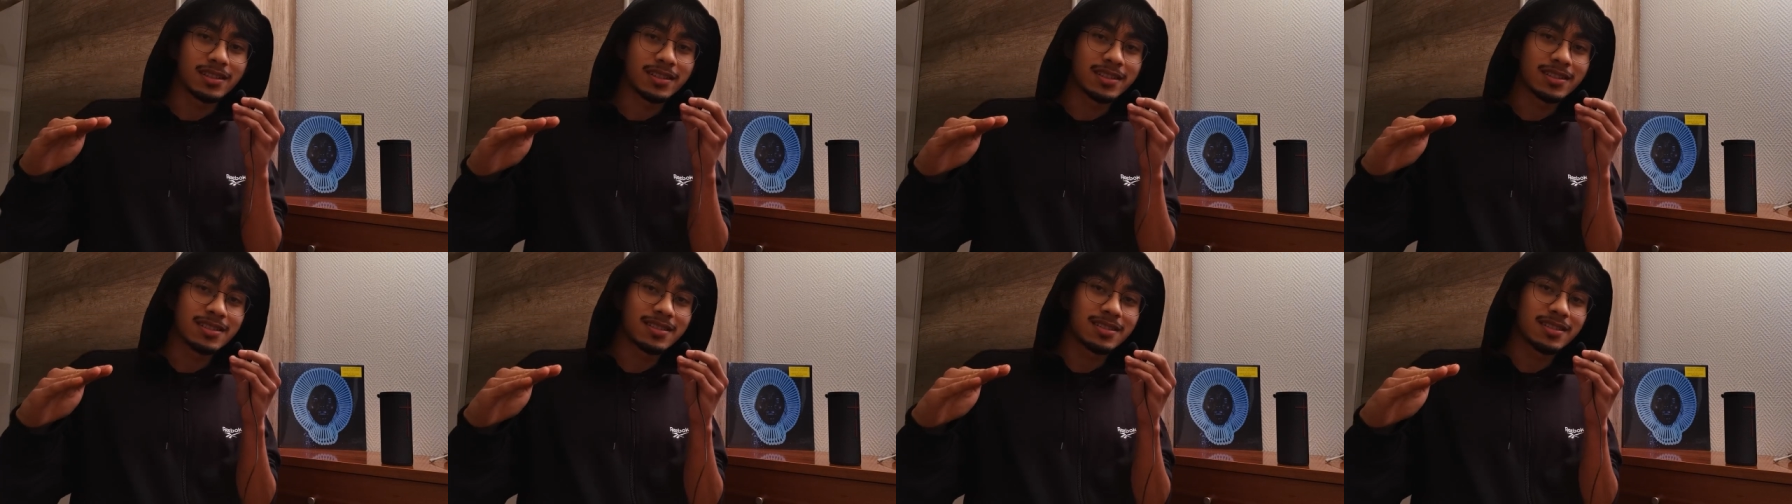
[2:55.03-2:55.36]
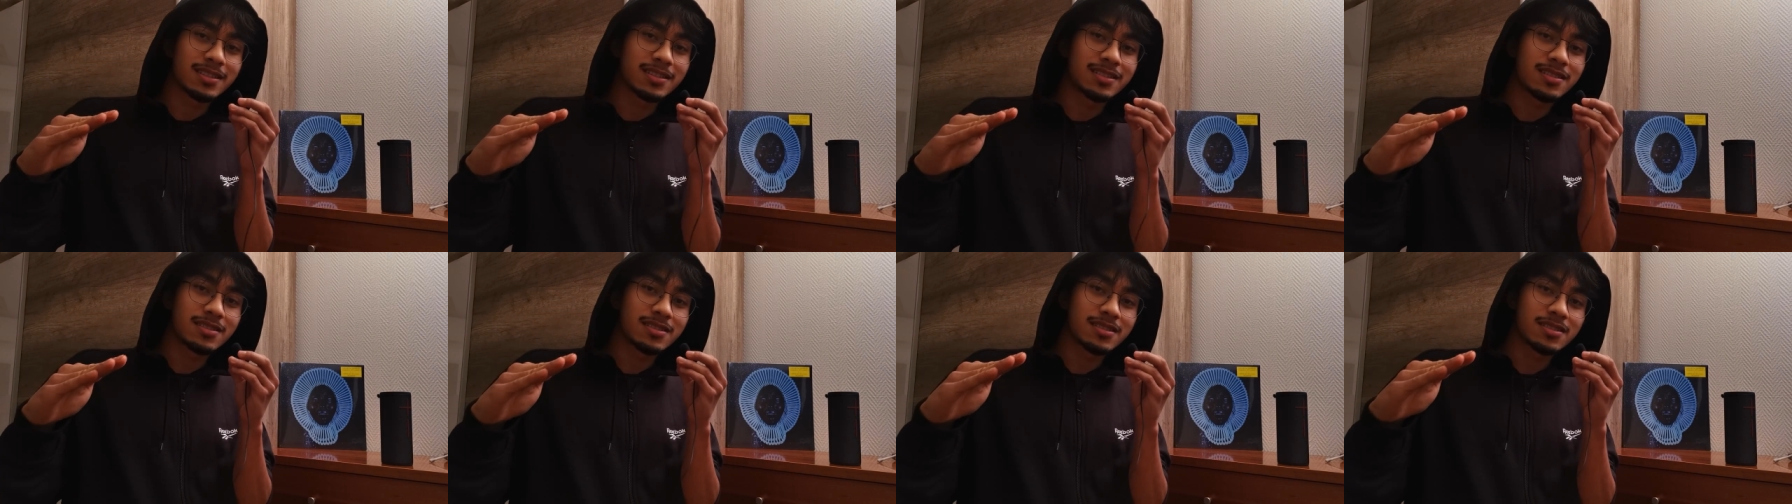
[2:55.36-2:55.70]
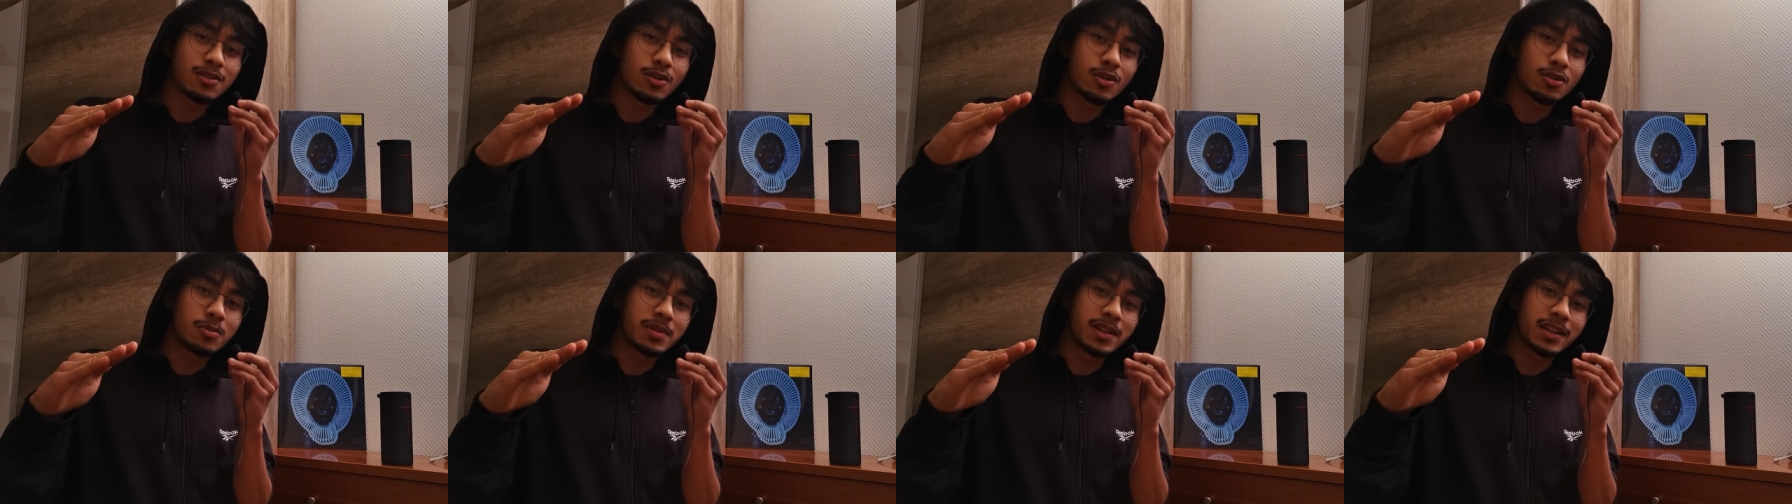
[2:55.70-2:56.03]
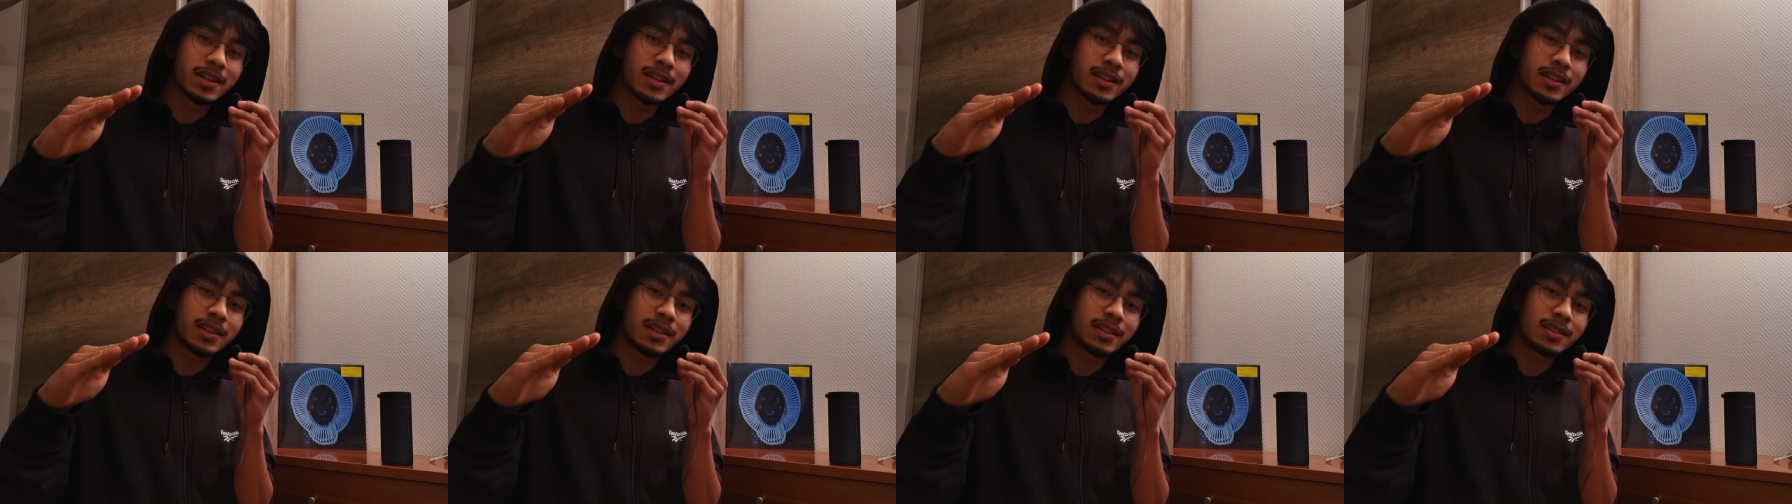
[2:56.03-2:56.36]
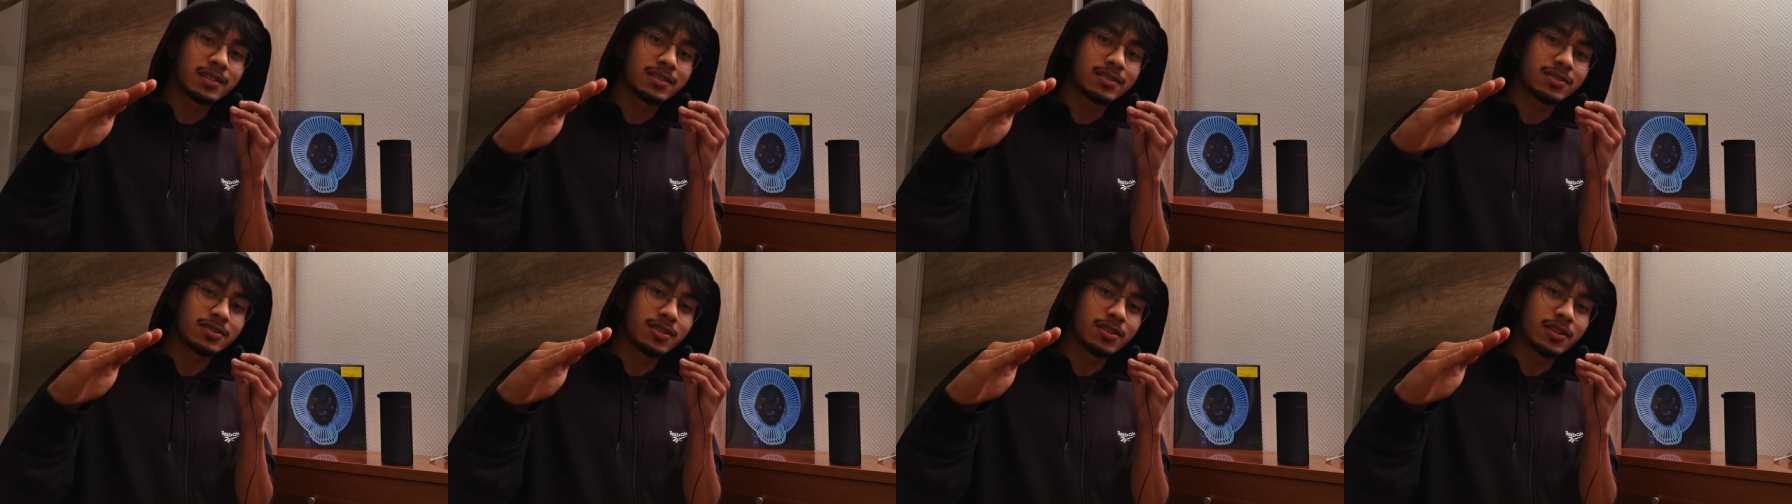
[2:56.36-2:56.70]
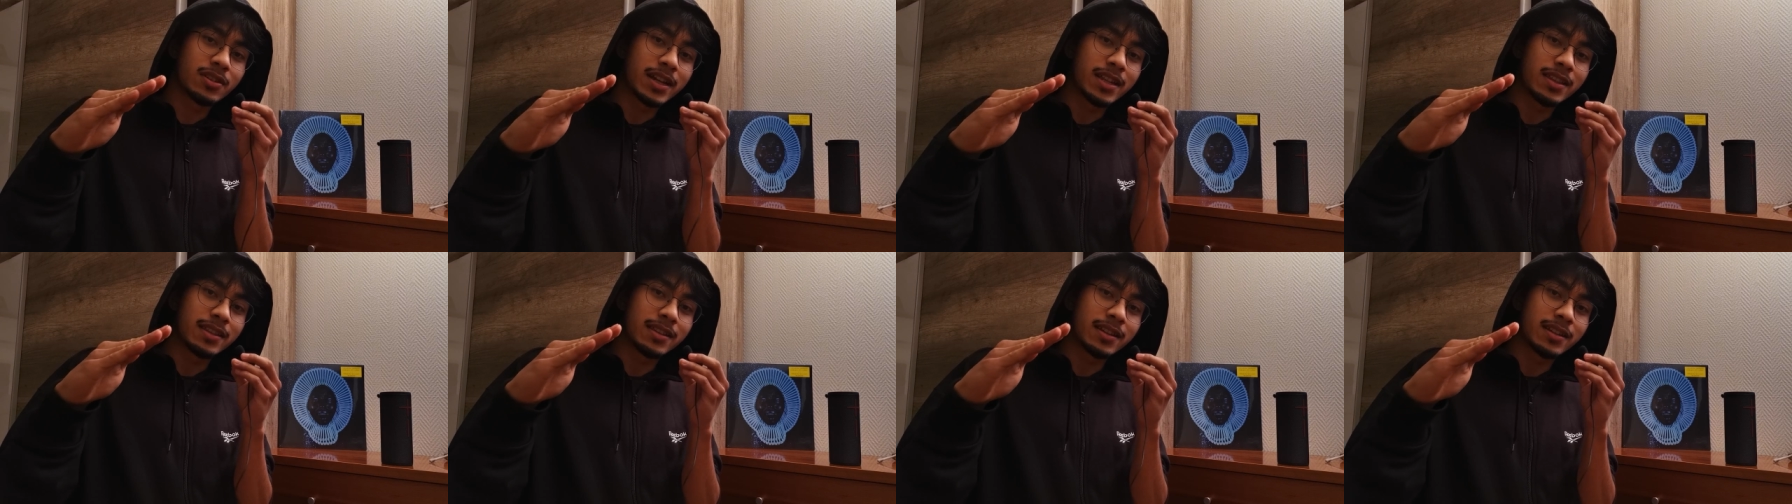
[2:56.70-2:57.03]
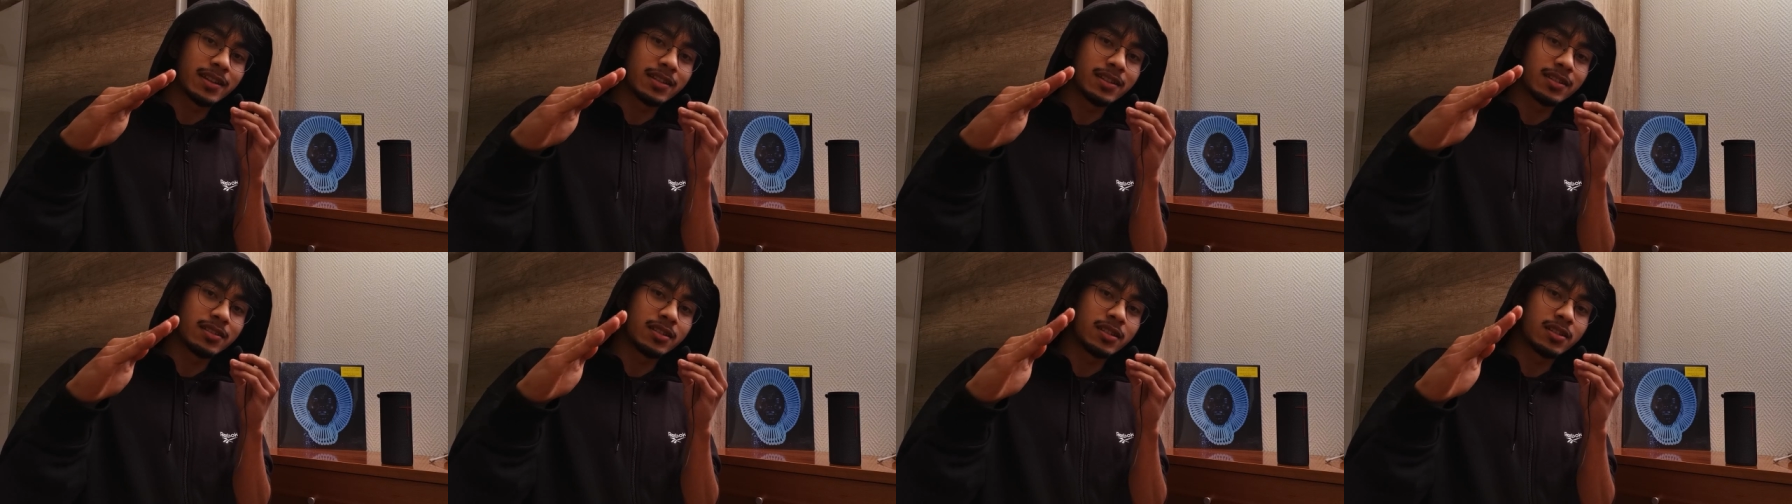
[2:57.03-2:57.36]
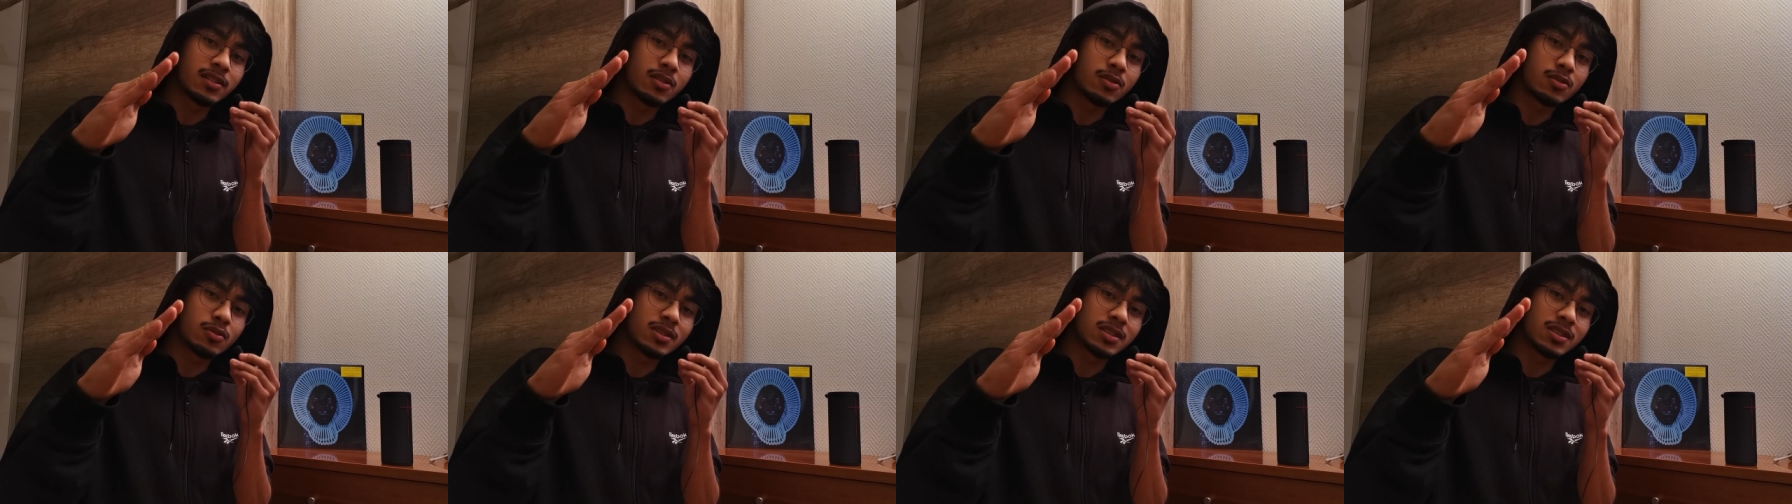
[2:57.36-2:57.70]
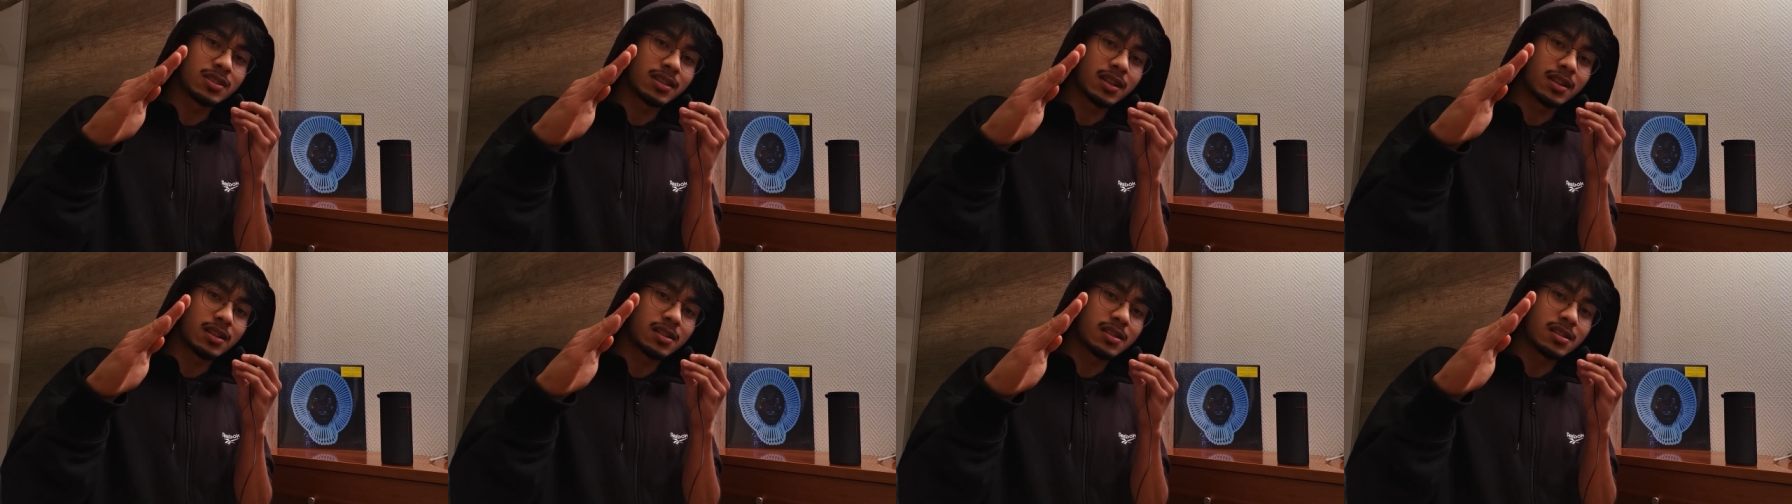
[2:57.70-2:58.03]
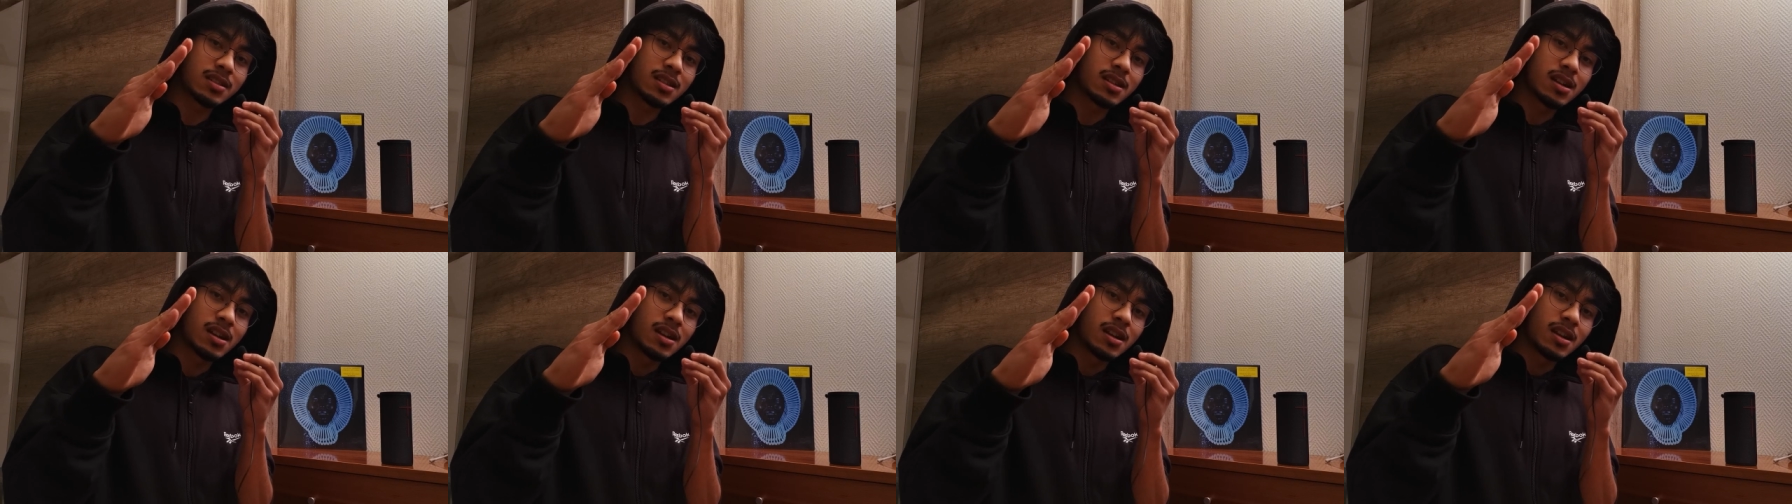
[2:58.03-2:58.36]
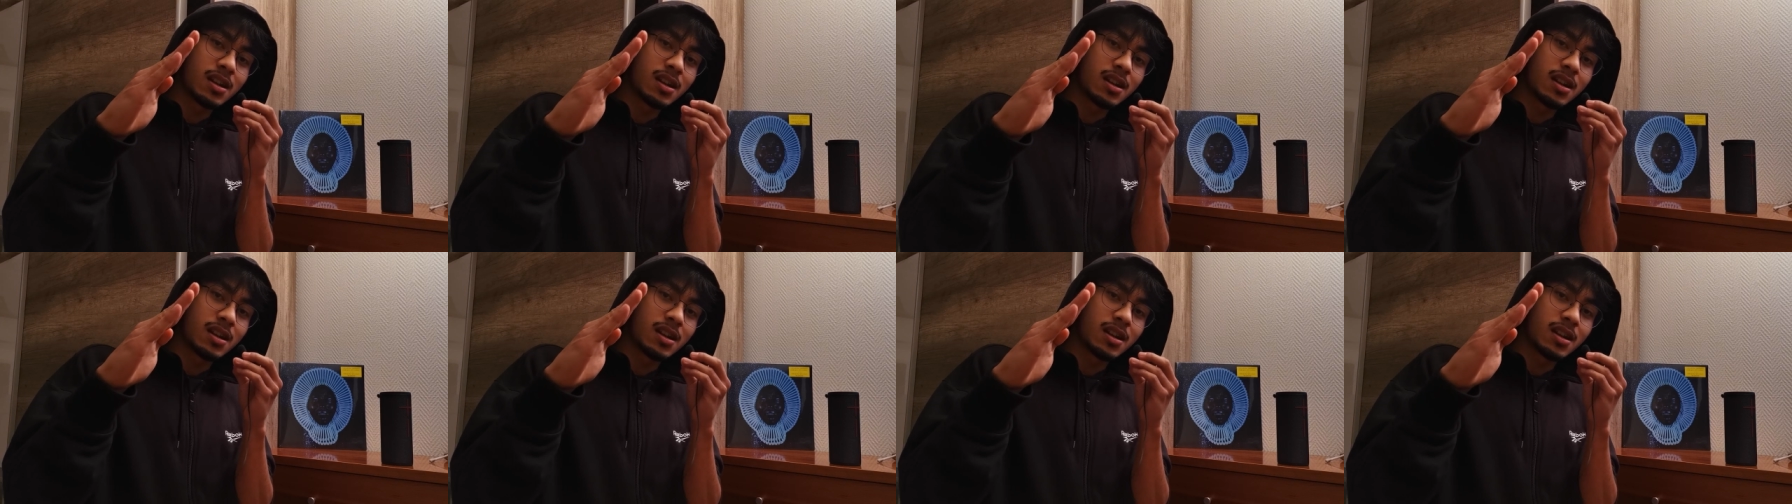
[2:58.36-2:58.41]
It's it's a slow beginning, you know, and then it always gets